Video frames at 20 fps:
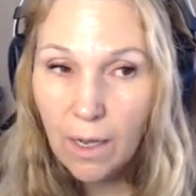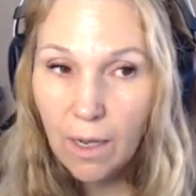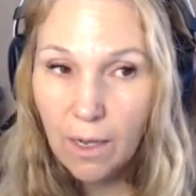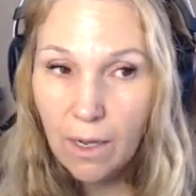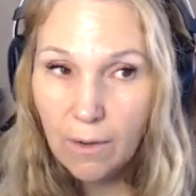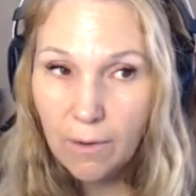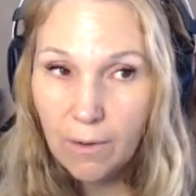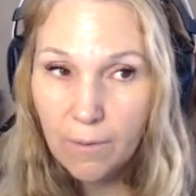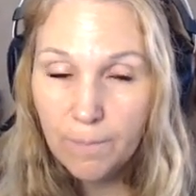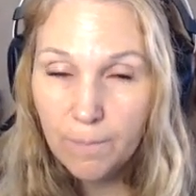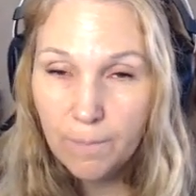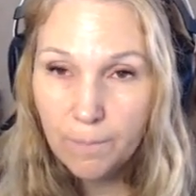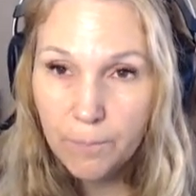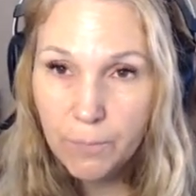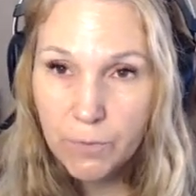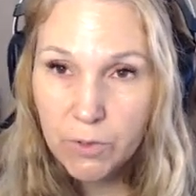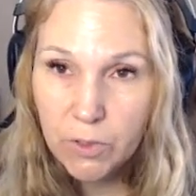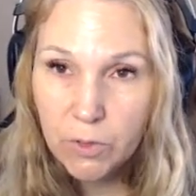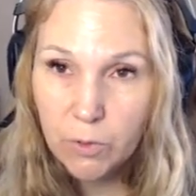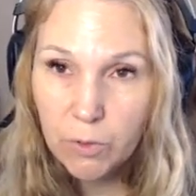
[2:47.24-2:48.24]

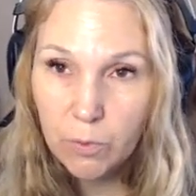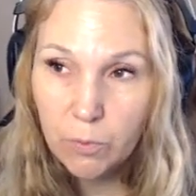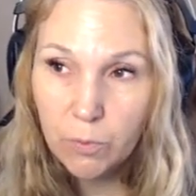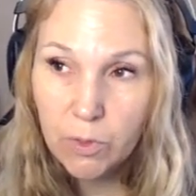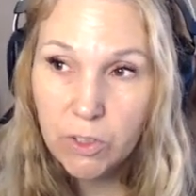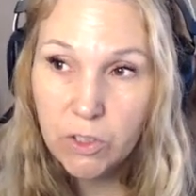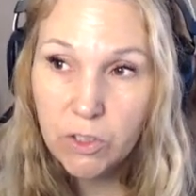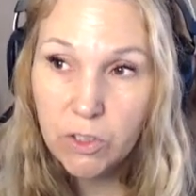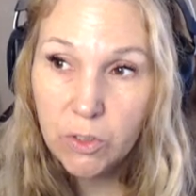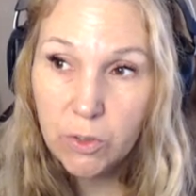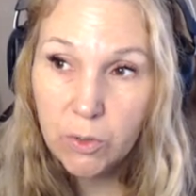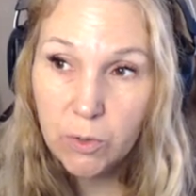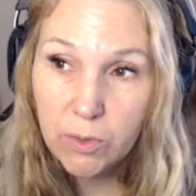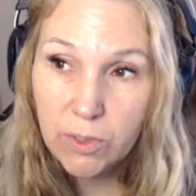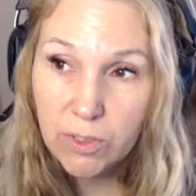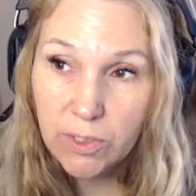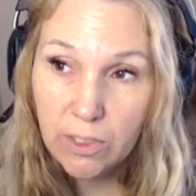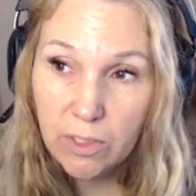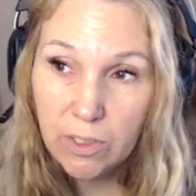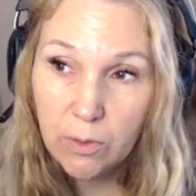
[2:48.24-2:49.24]
to
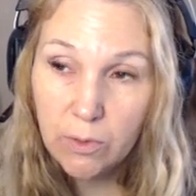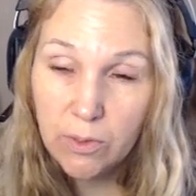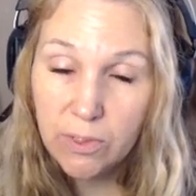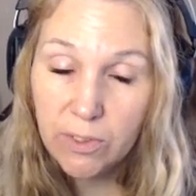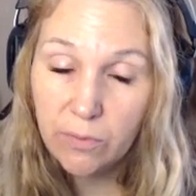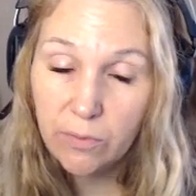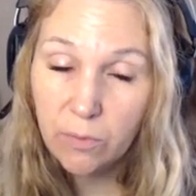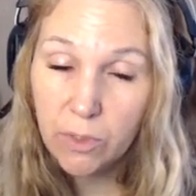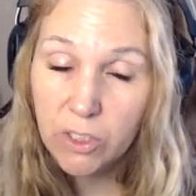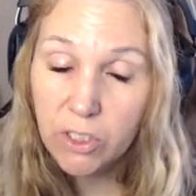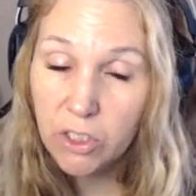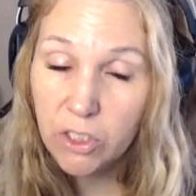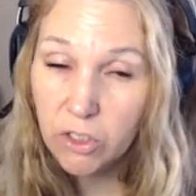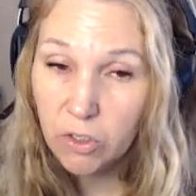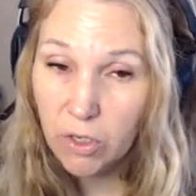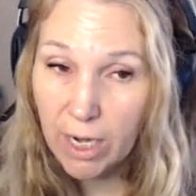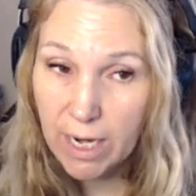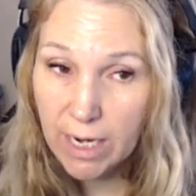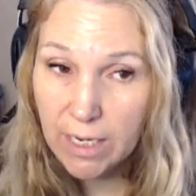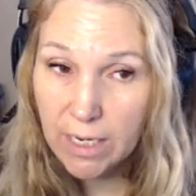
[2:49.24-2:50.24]
reduce the use of
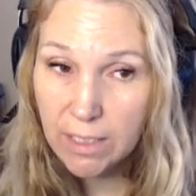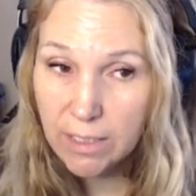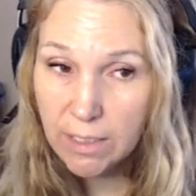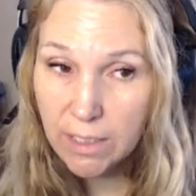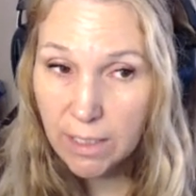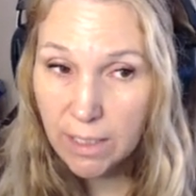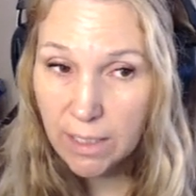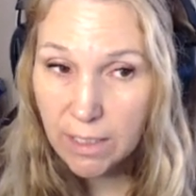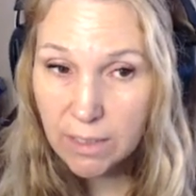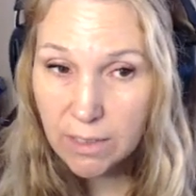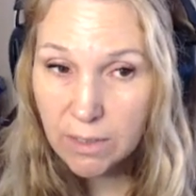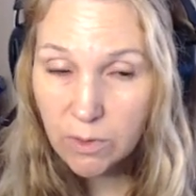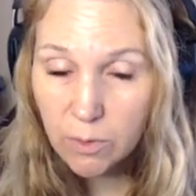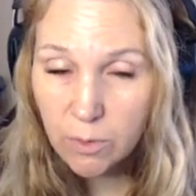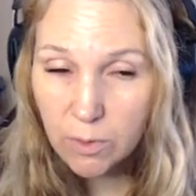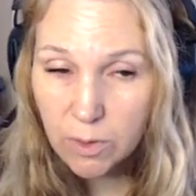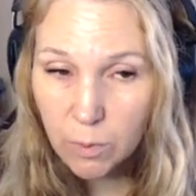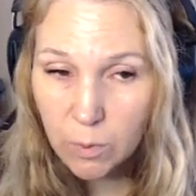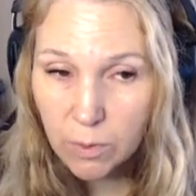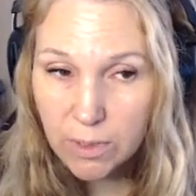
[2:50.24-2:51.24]
restraint against
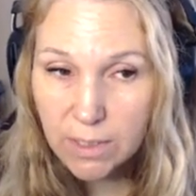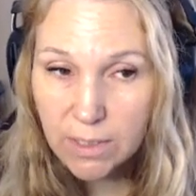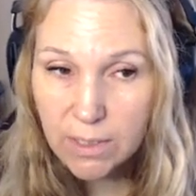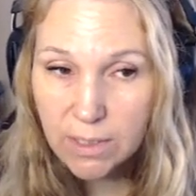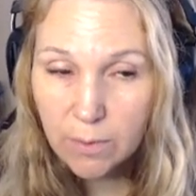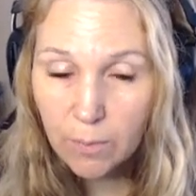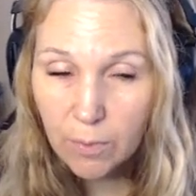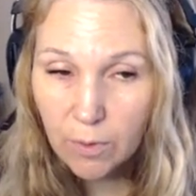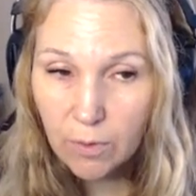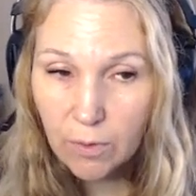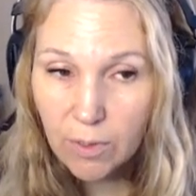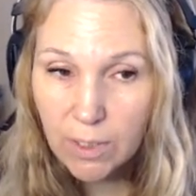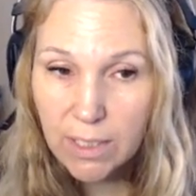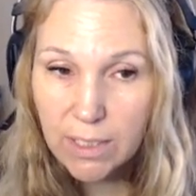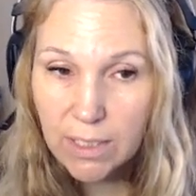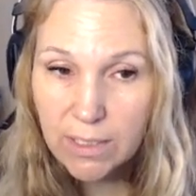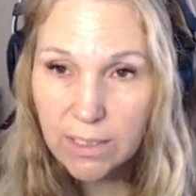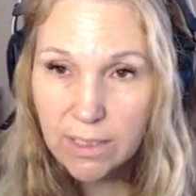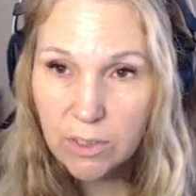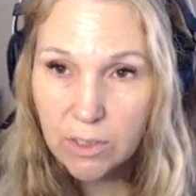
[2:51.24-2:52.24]
students with
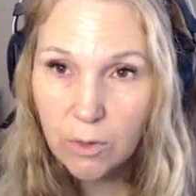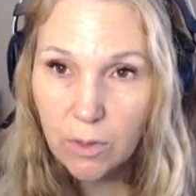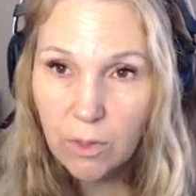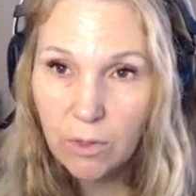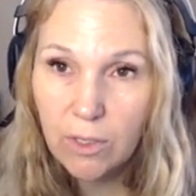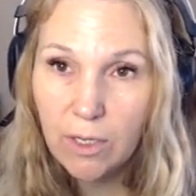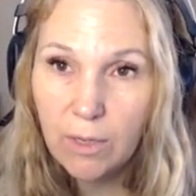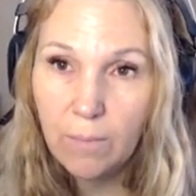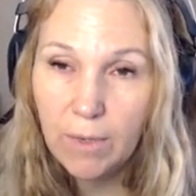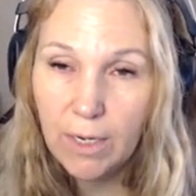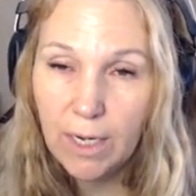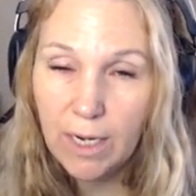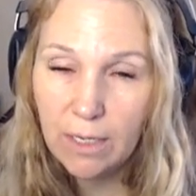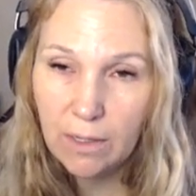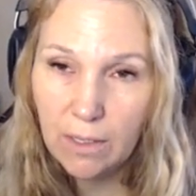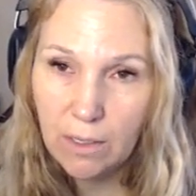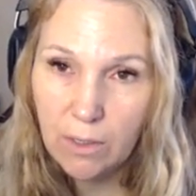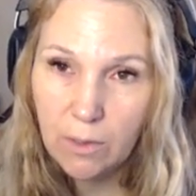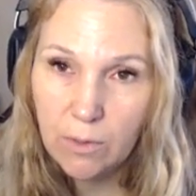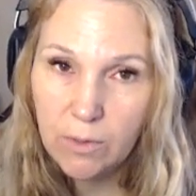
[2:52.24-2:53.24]
disabilities and to
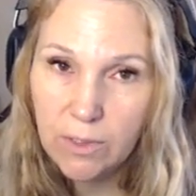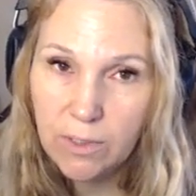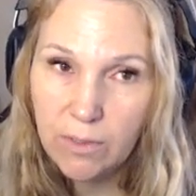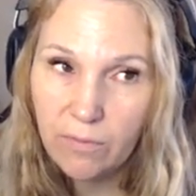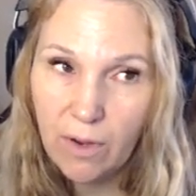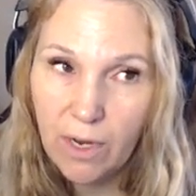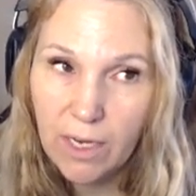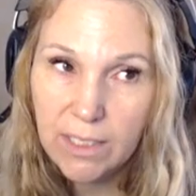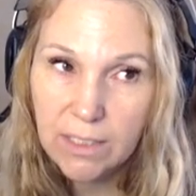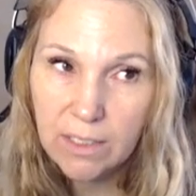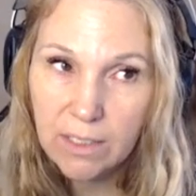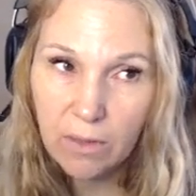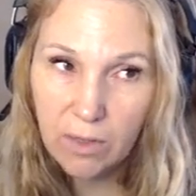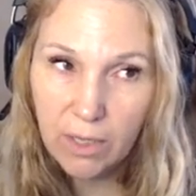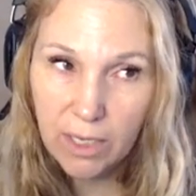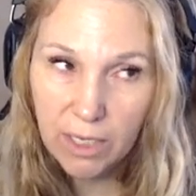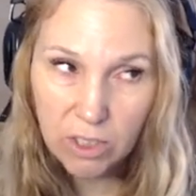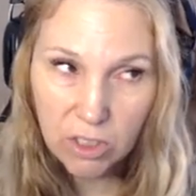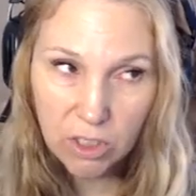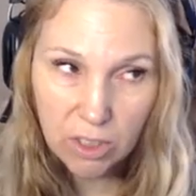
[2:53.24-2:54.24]
eliminate the use of
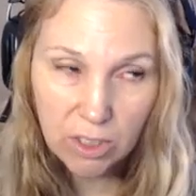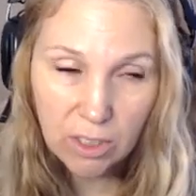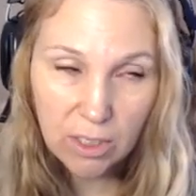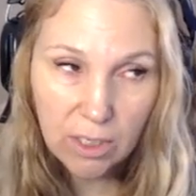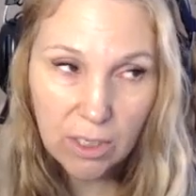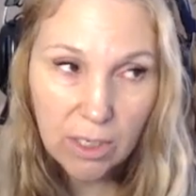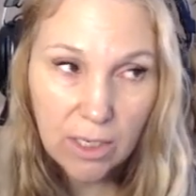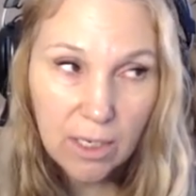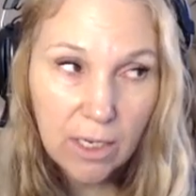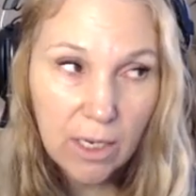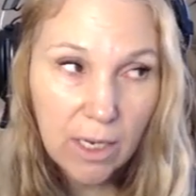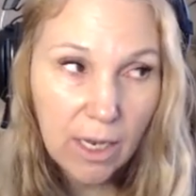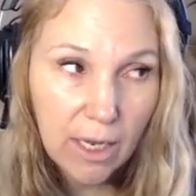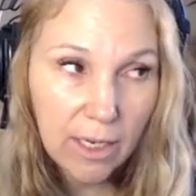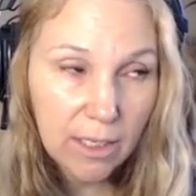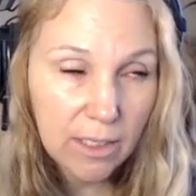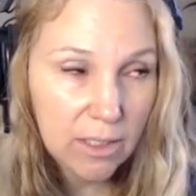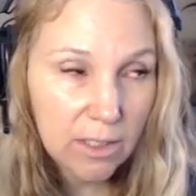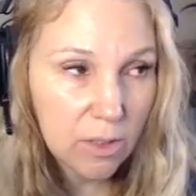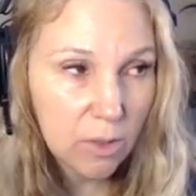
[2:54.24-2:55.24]
isolation
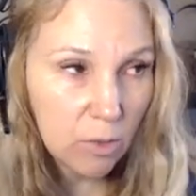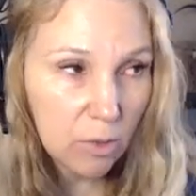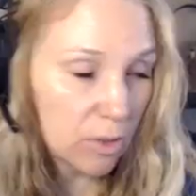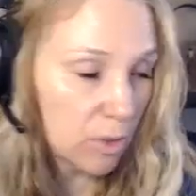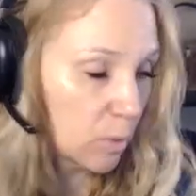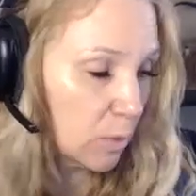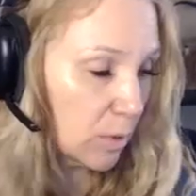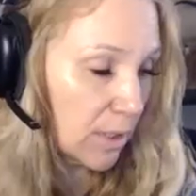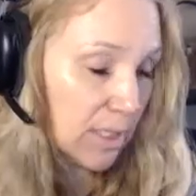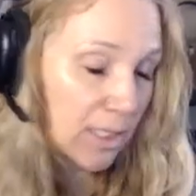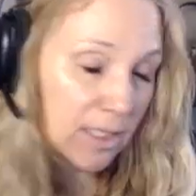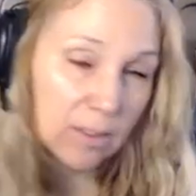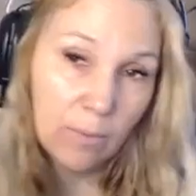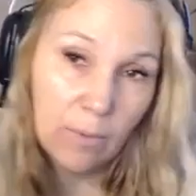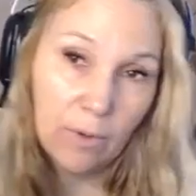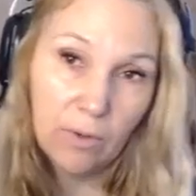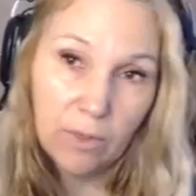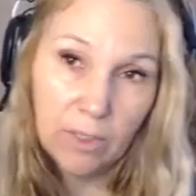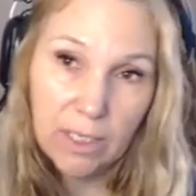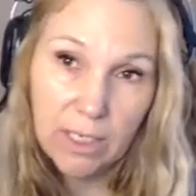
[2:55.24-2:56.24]
against students with
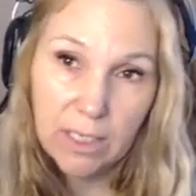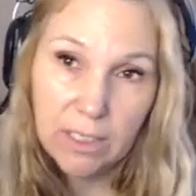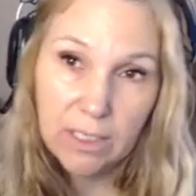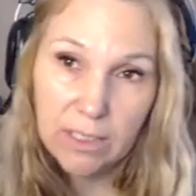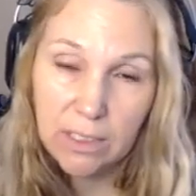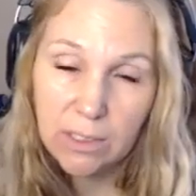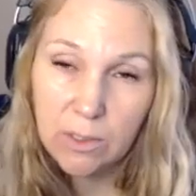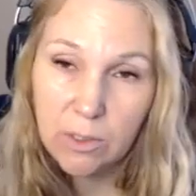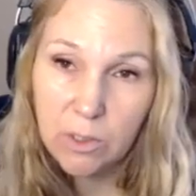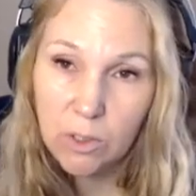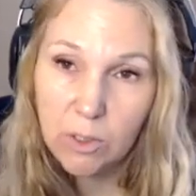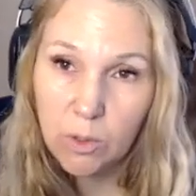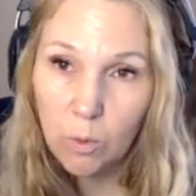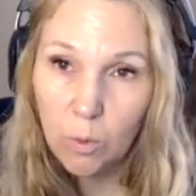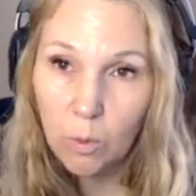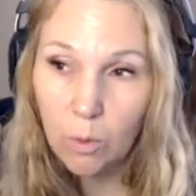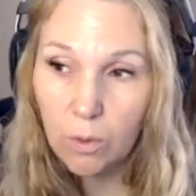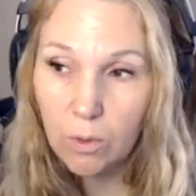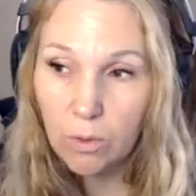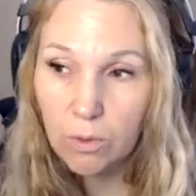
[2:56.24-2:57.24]
disabilities in
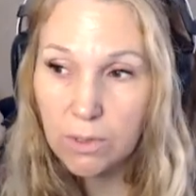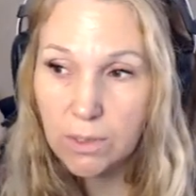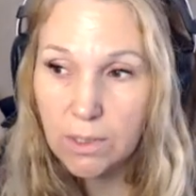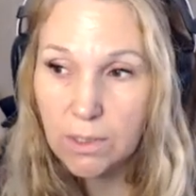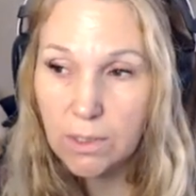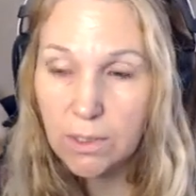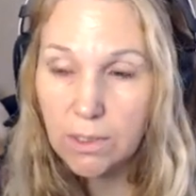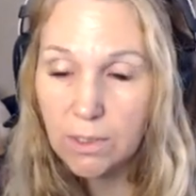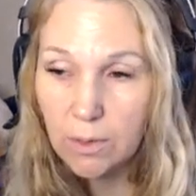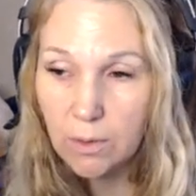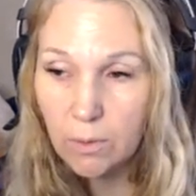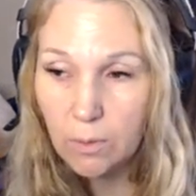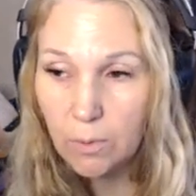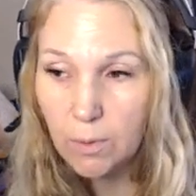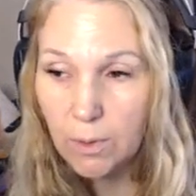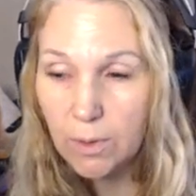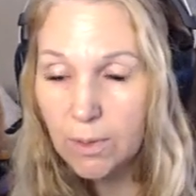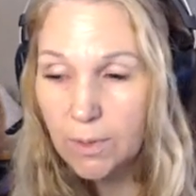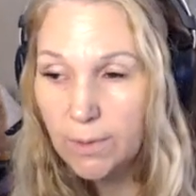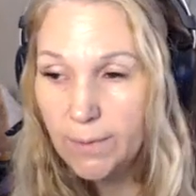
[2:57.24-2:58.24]
schools. So